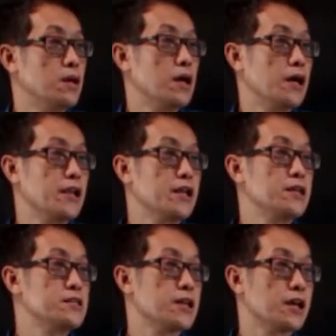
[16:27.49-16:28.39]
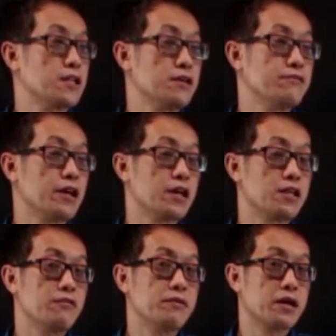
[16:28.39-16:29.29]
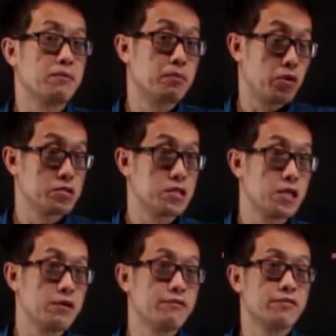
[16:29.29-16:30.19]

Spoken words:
And then this negative become positive.